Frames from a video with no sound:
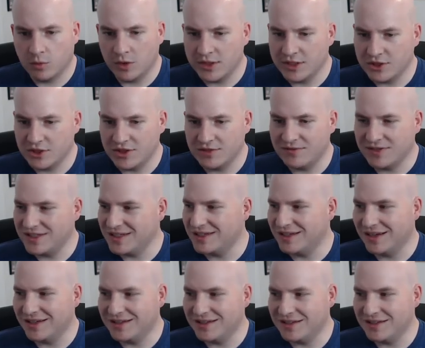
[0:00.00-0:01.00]
When did she visit
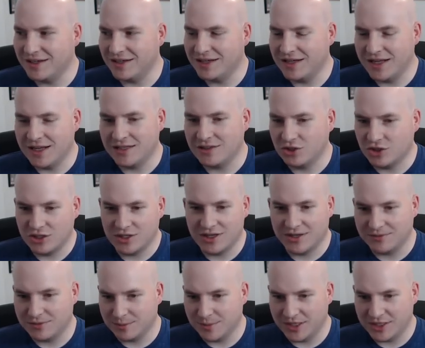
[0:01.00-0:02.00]
1998? She
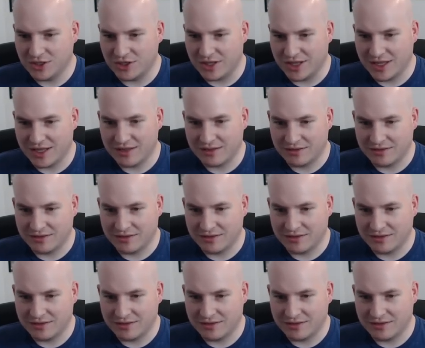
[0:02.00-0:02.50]
never mentioned that.